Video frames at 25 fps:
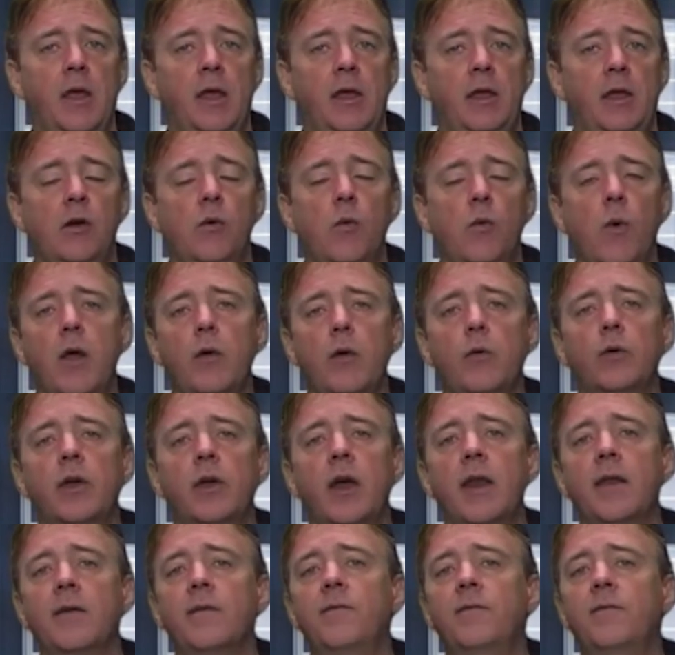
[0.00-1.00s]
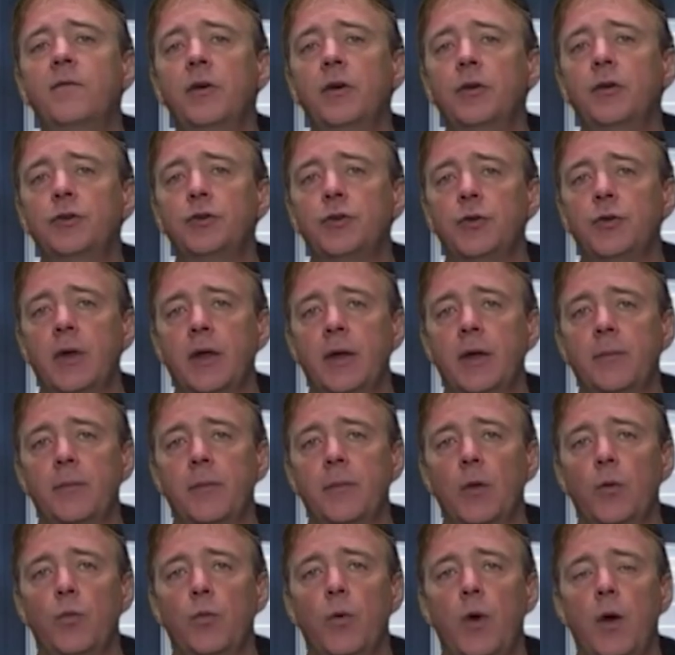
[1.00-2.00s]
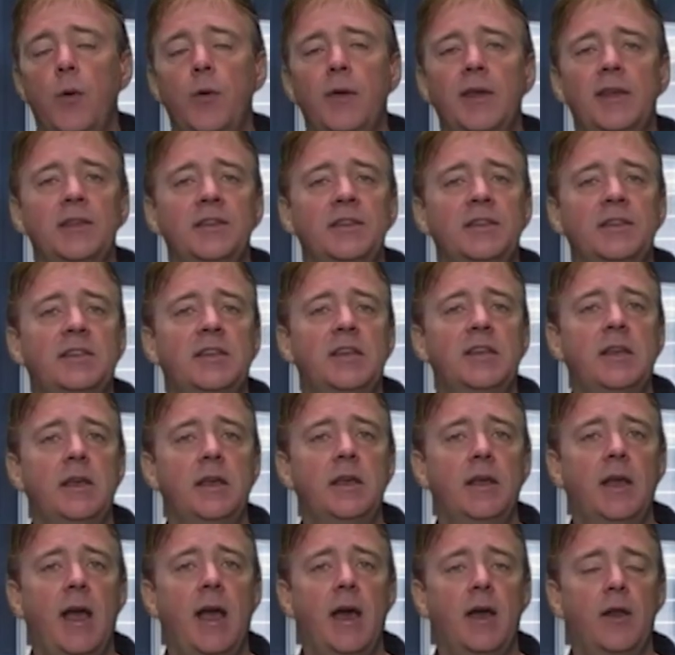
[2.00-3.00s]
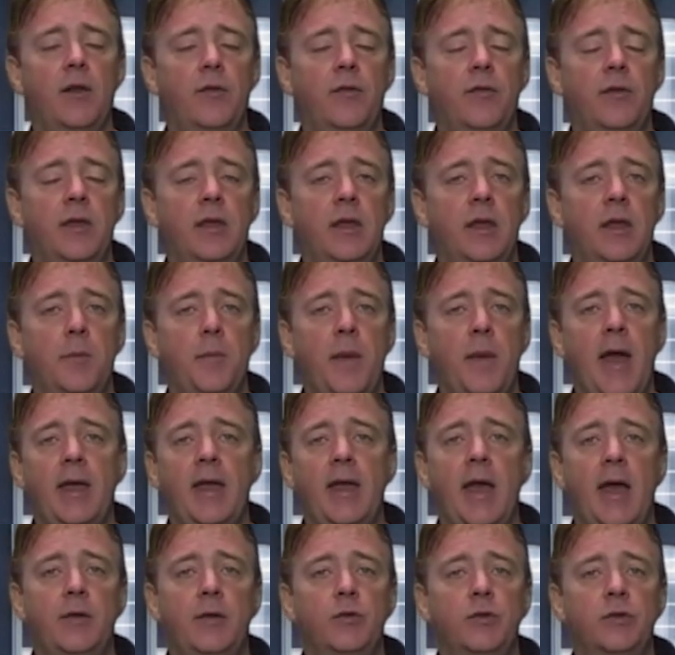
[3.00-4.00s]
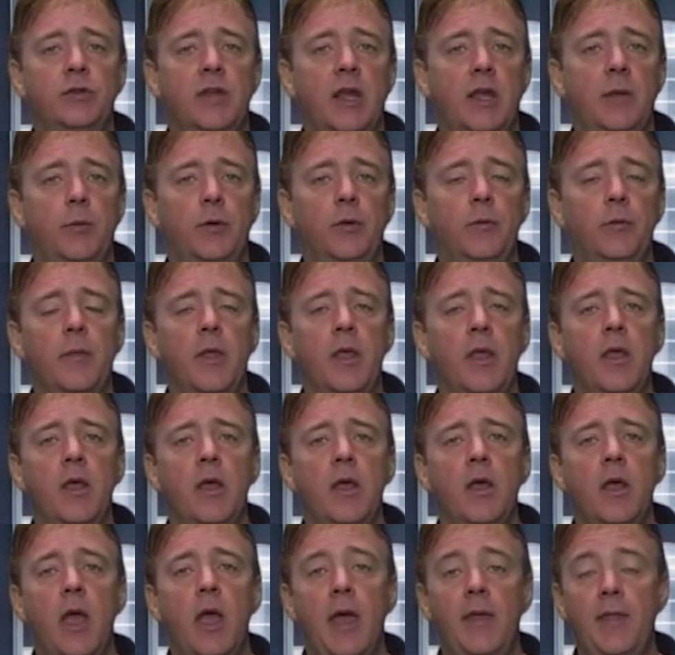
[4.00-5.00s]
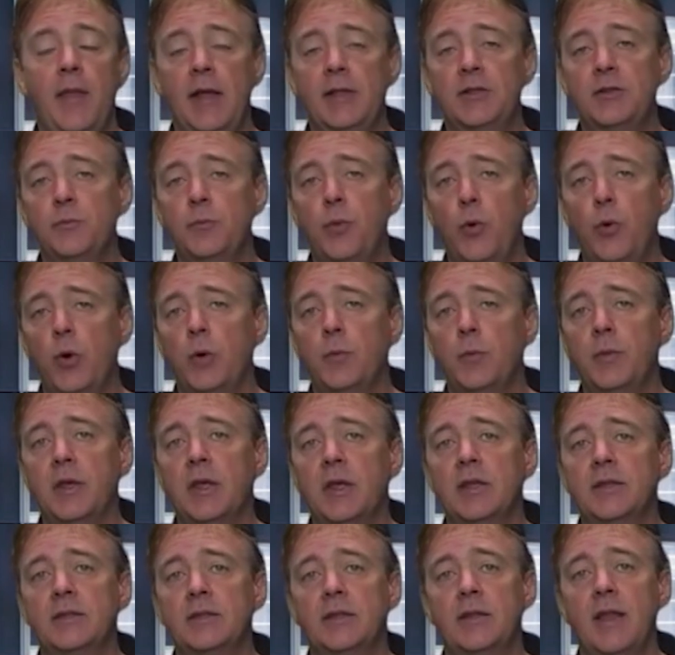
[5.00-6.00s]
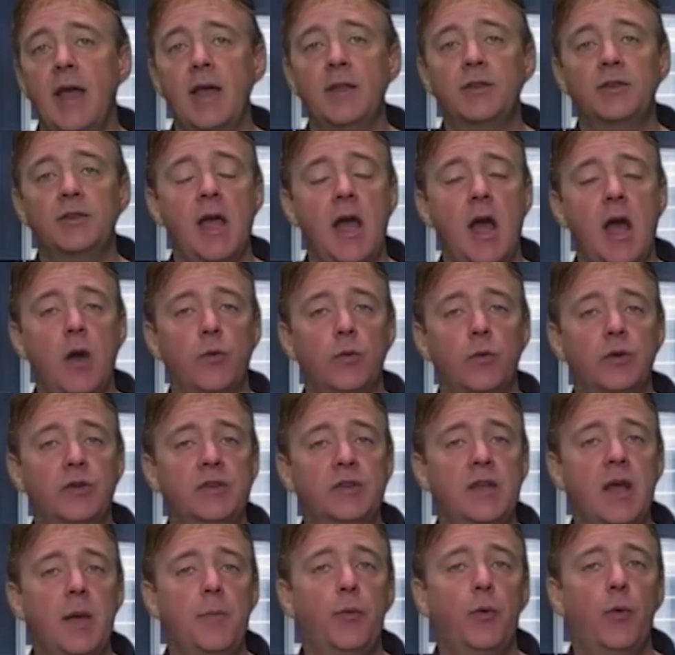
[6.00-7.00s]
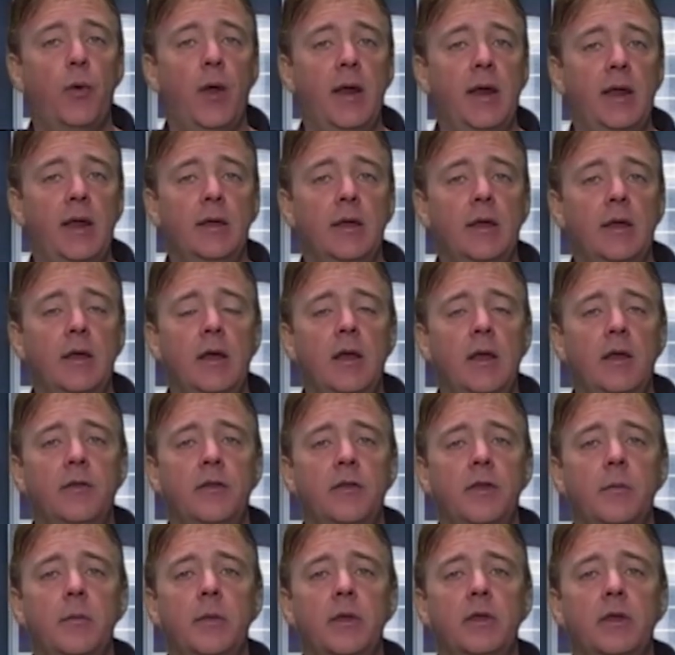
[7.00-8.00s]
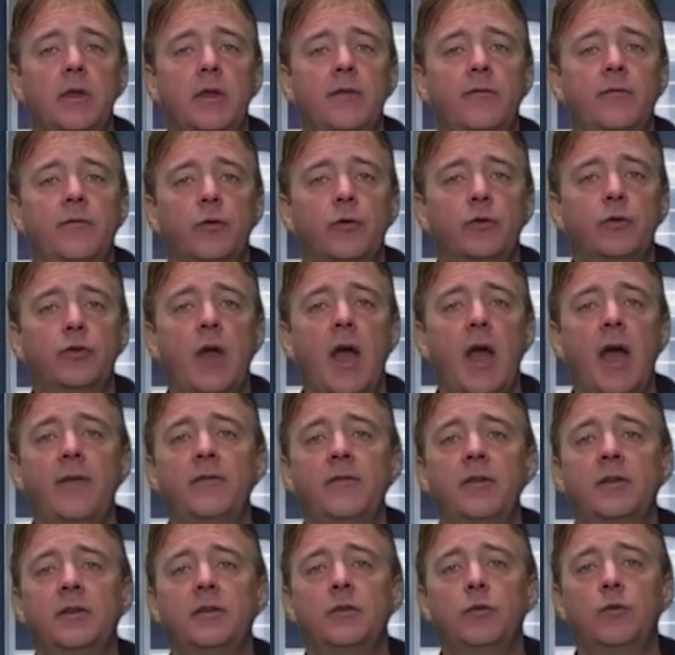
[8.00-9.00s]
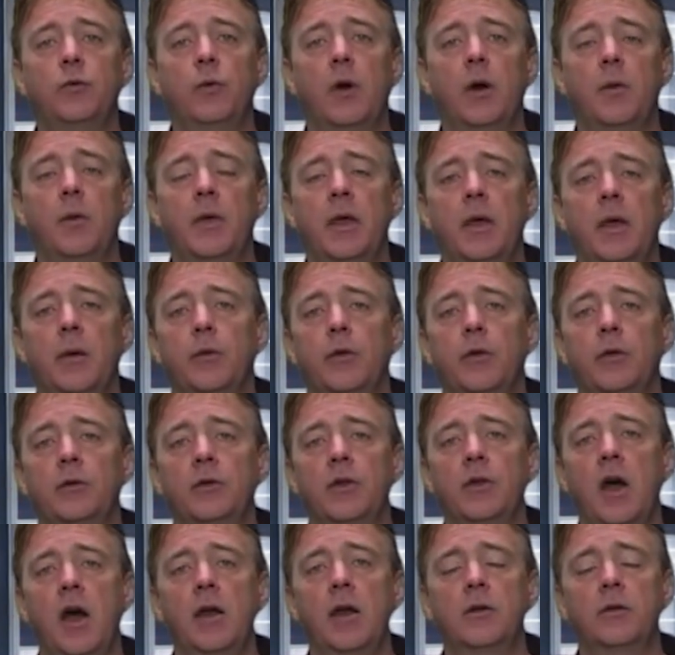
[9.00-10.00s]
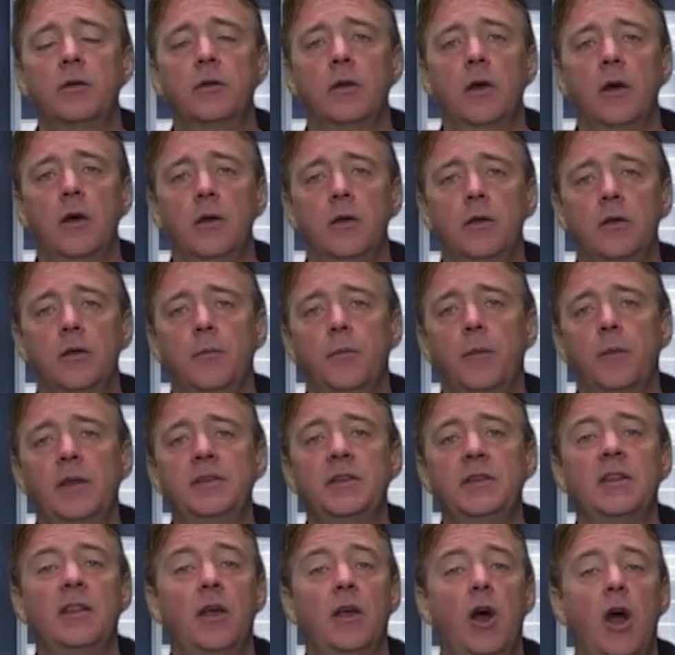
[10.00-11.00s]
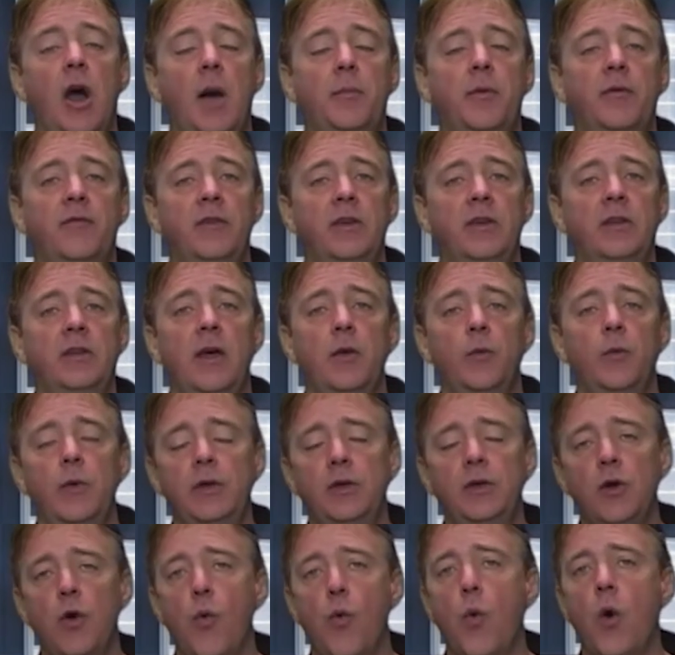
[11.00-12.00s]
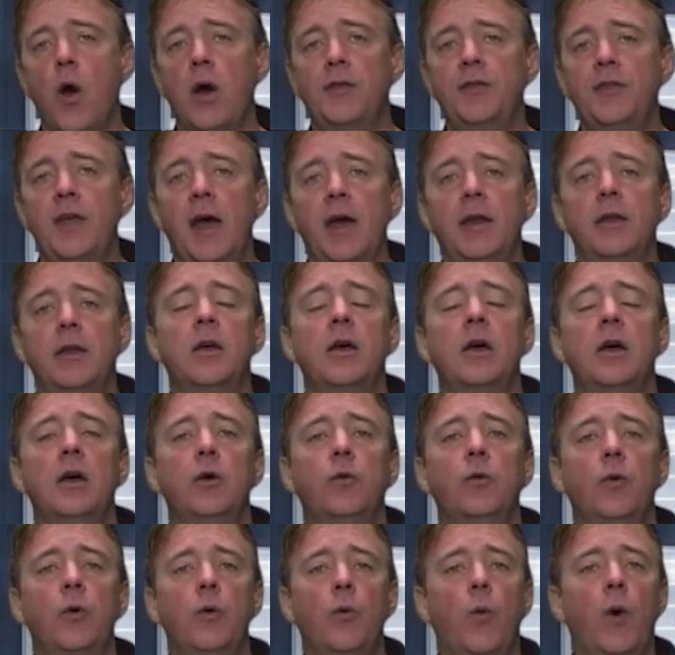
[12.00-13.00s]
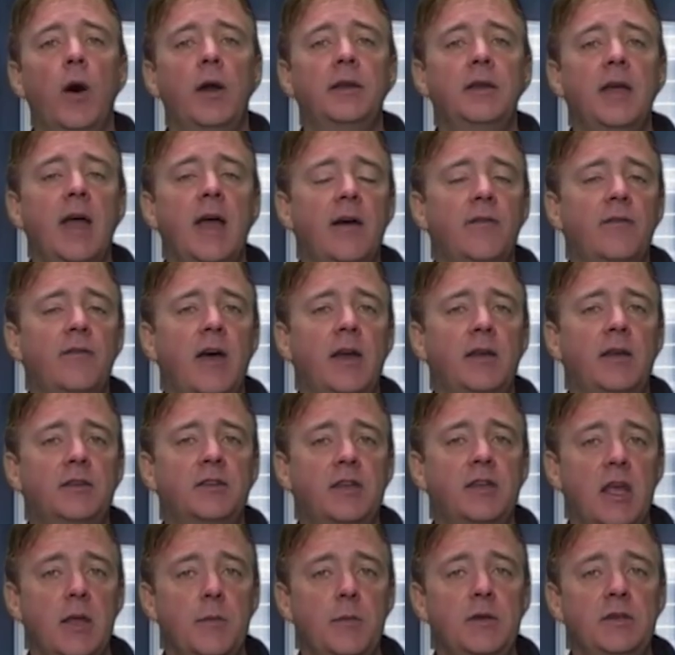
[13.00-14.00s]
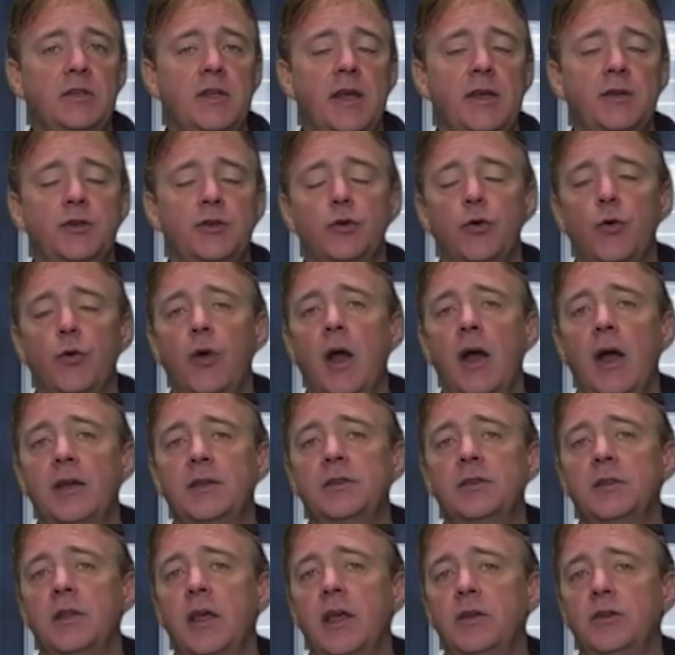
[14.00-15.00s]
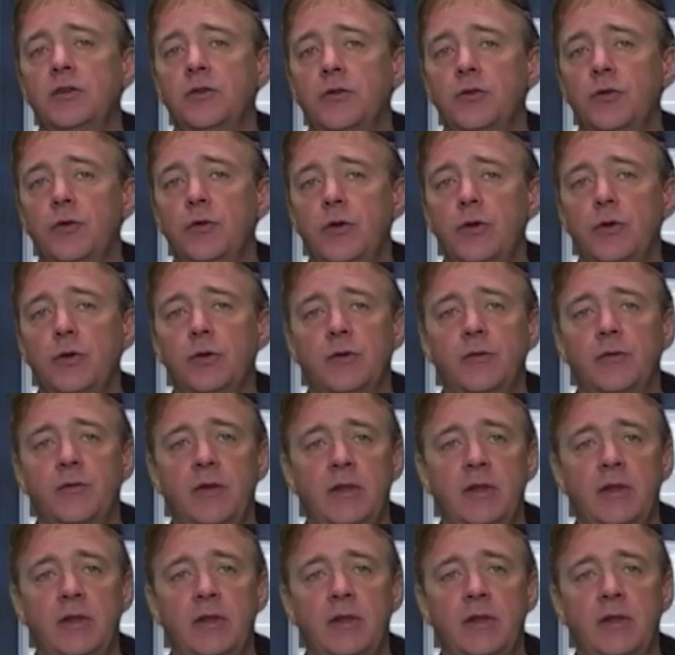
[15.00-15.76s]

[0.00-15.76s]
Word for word: In a way, we're kind of filtering what we can see out of the uh, MAC address table, and that's important because that's how we're separating the ability for traffic to uh, be able to not uh, basically hop a VLAN. We don't want that. We want to have that segmentation or isolation through the use of